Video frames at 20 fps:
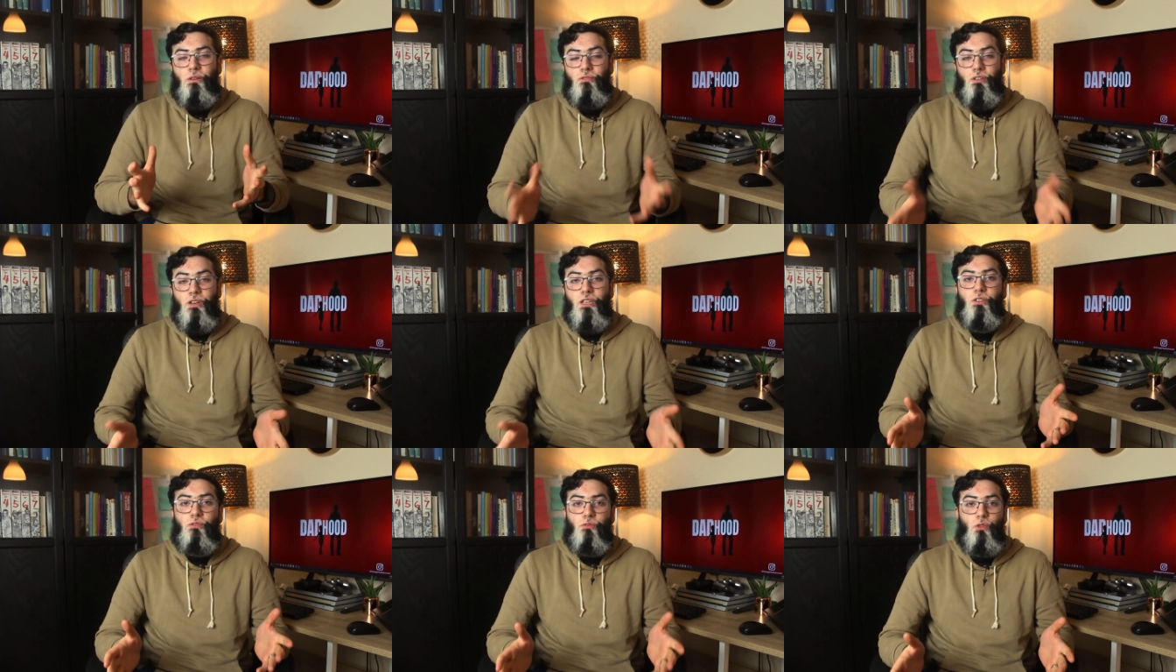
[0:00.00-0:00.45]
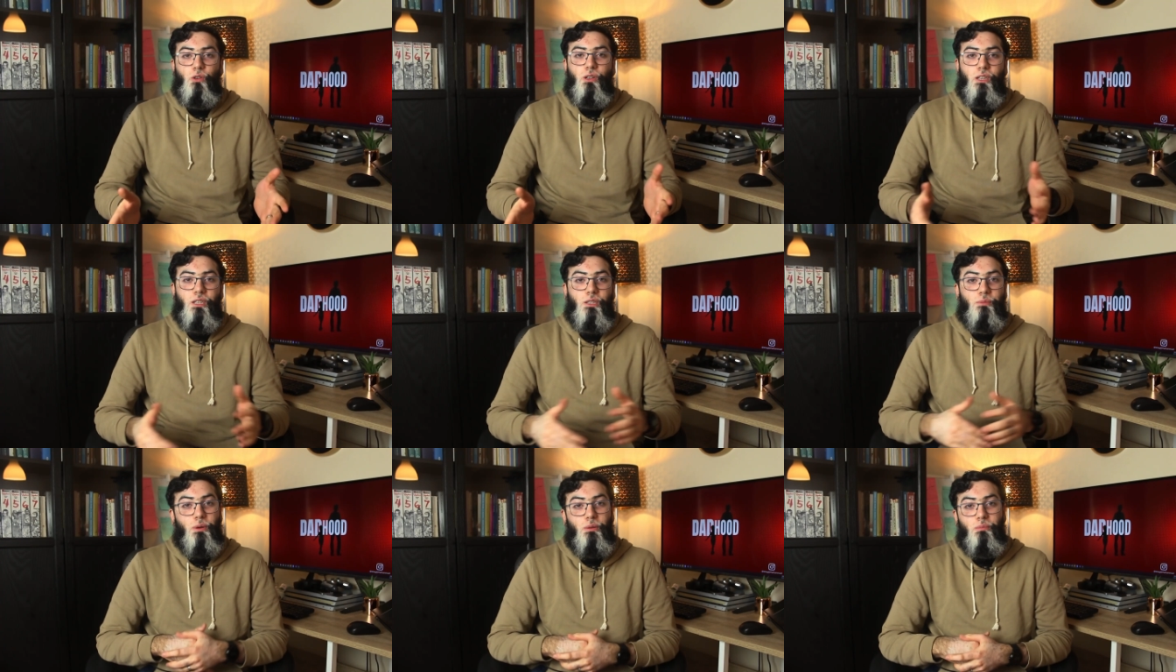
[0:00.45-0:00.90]
First of all,
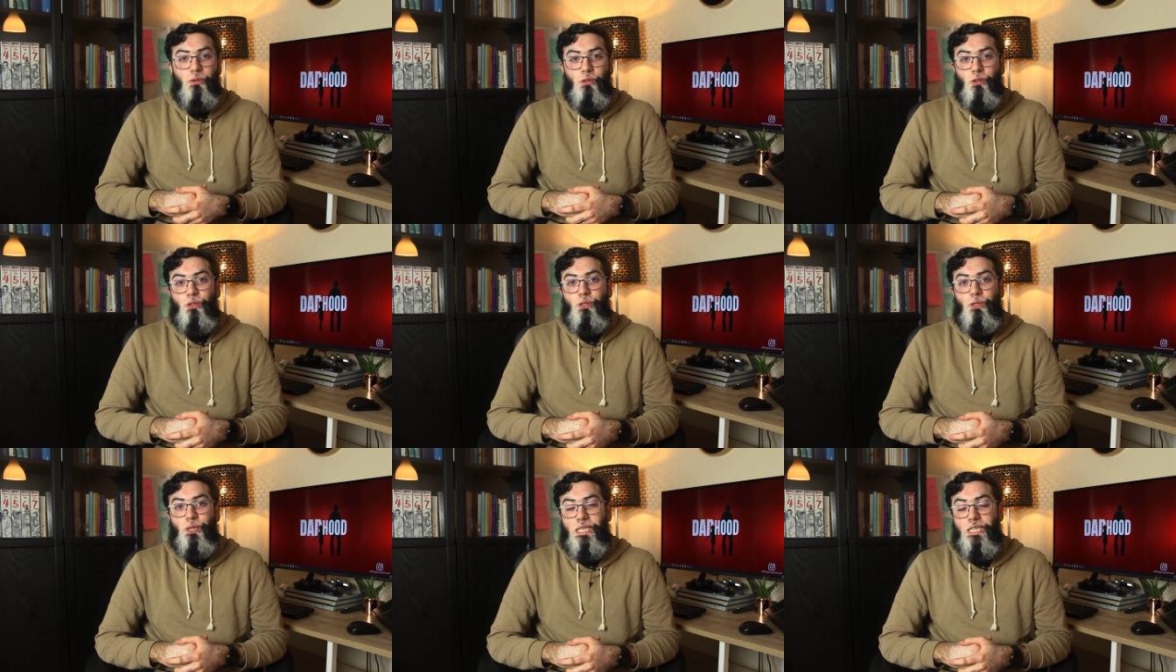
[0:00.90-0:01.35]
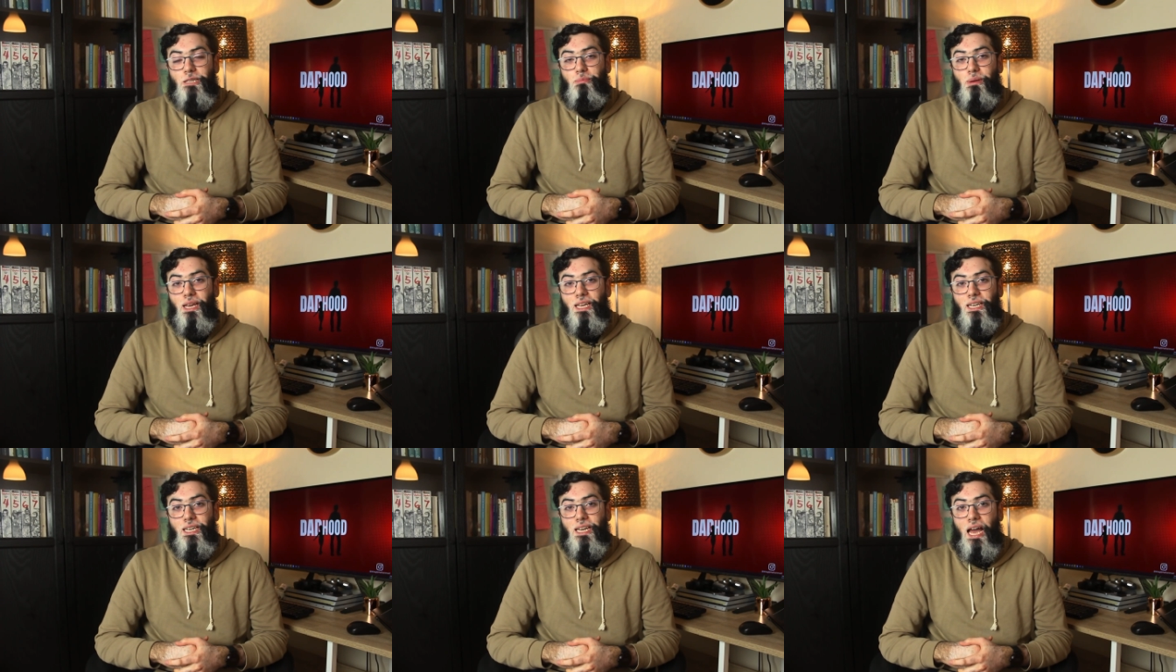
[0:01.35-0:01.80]
it's probably good to
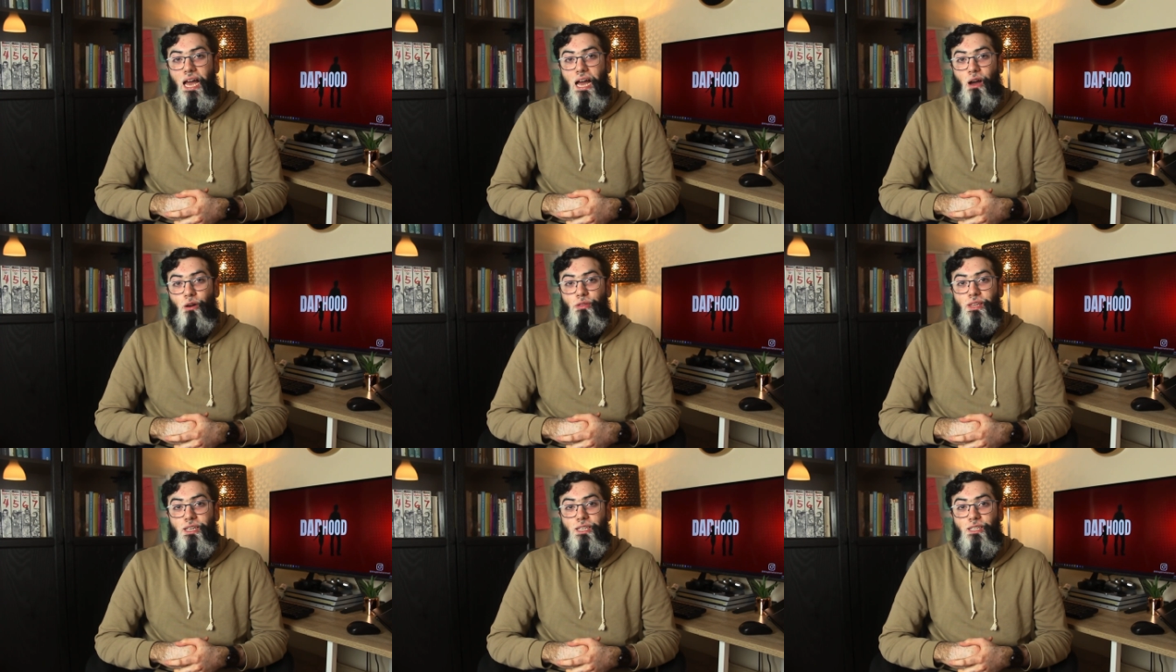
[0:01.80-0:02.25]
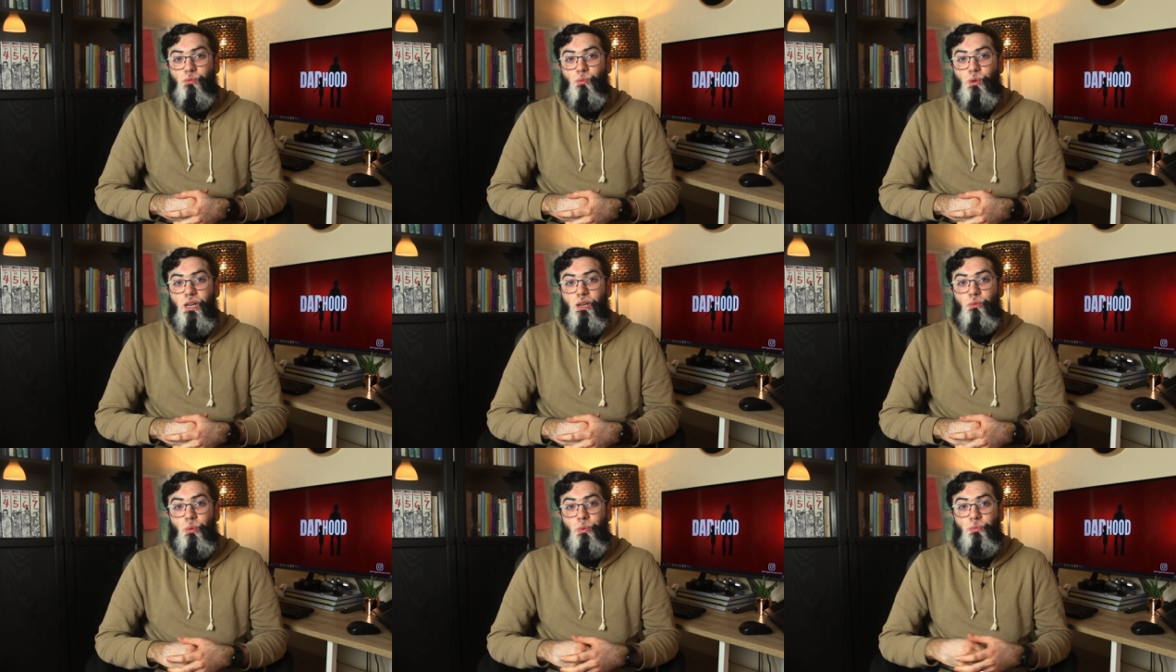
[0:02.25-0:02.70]
explain how things
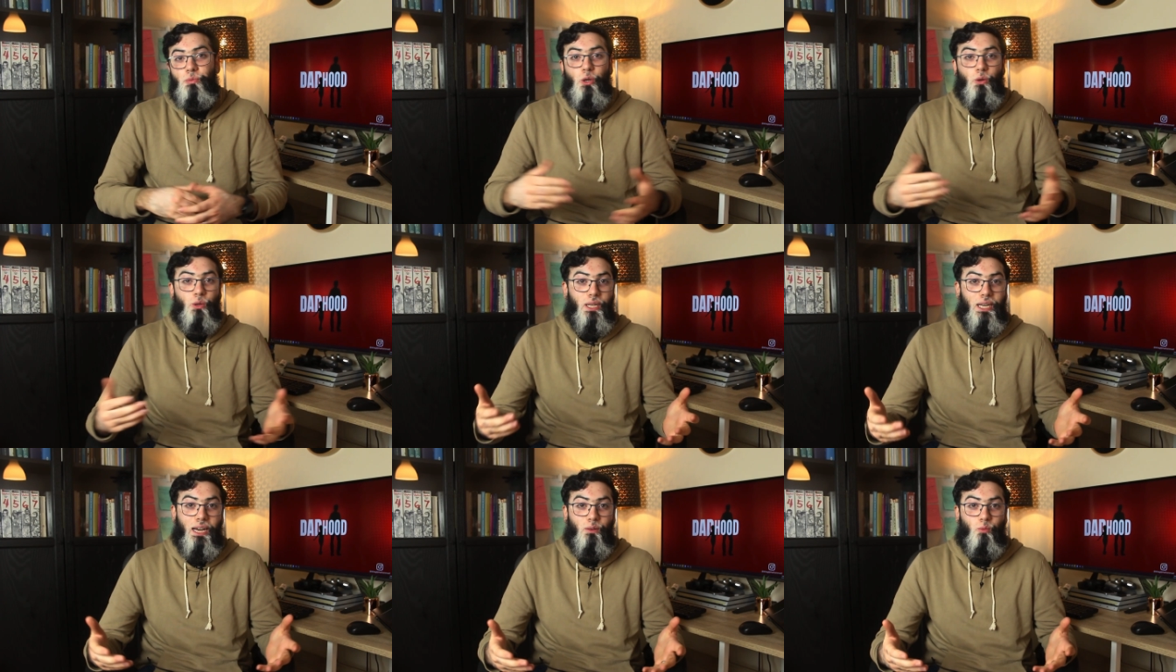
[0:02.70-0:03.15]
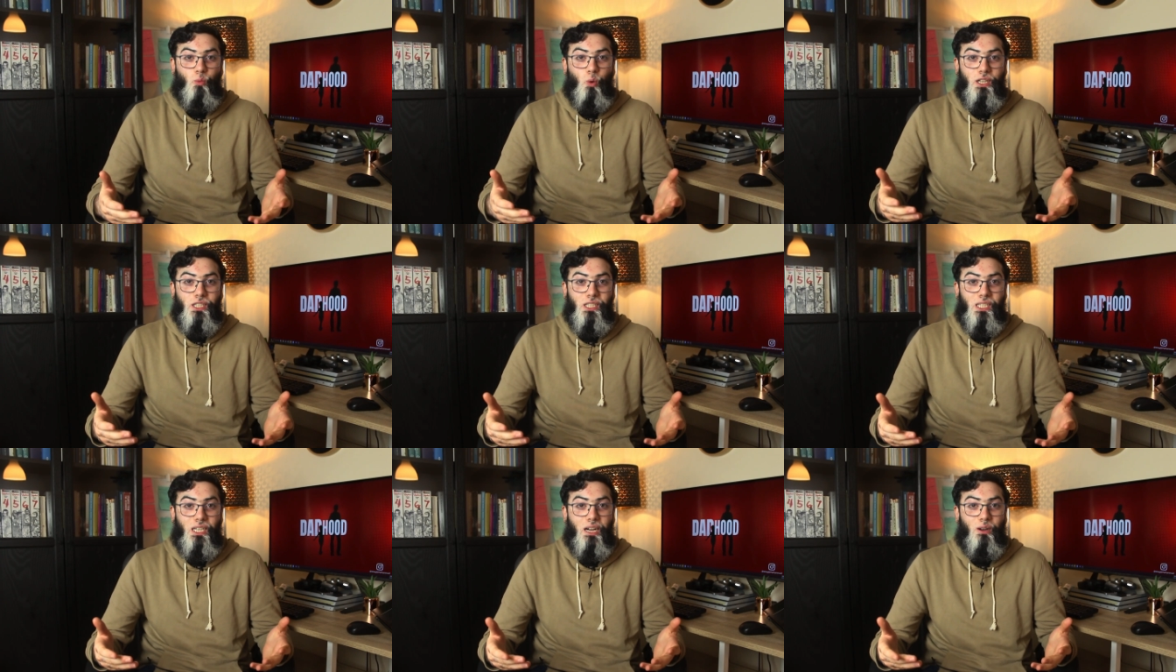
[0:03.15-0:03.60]
were when we only had
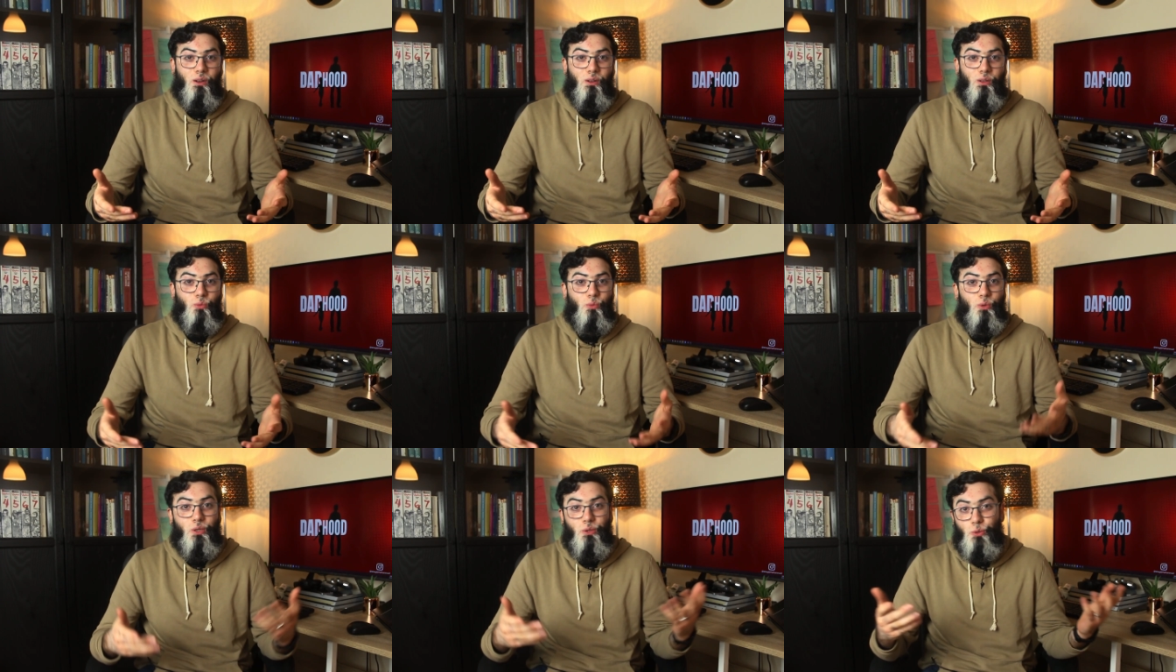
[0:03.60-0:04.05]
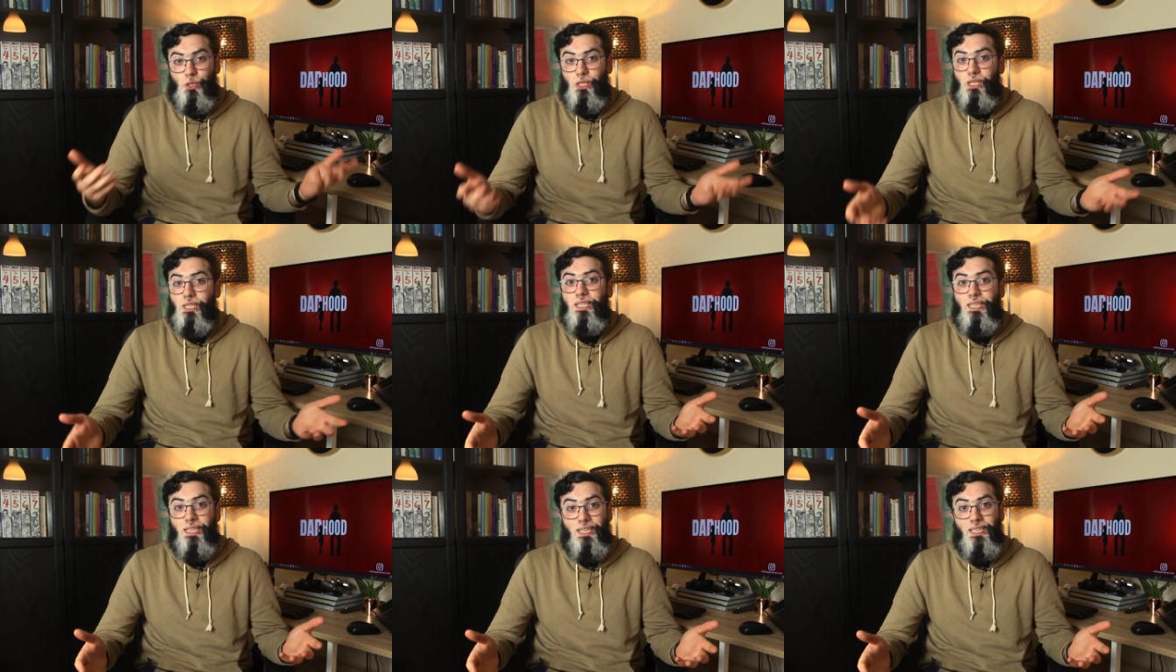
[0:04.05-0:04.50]
one child, when it was
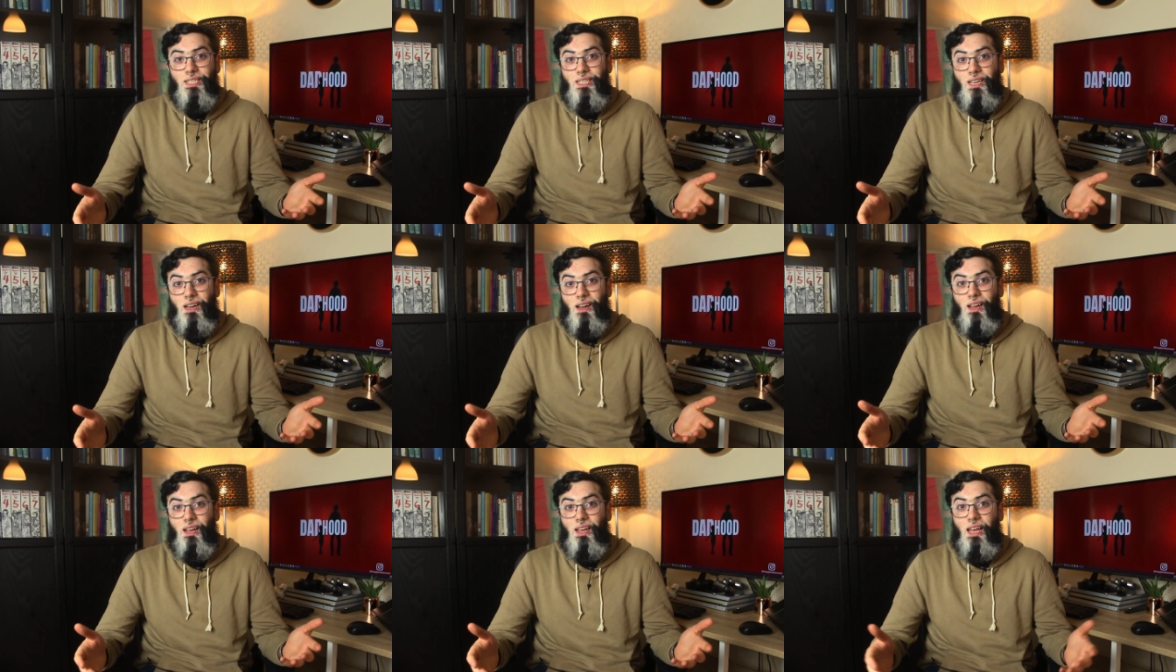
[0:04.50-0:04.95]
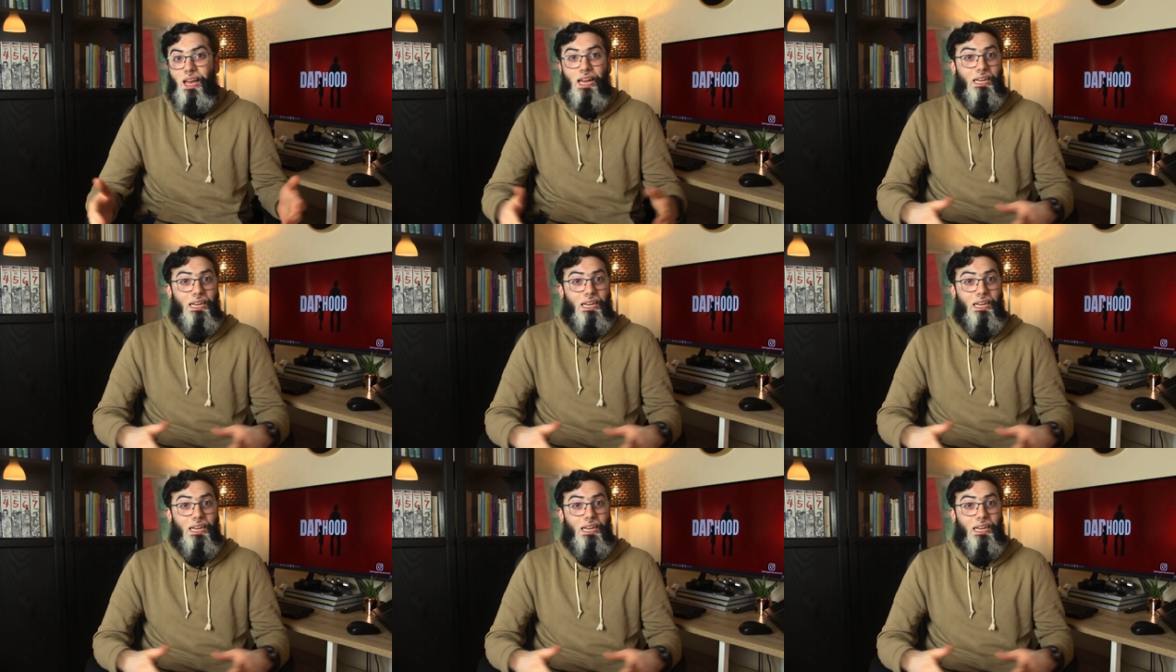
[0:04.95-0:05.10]
just Isa,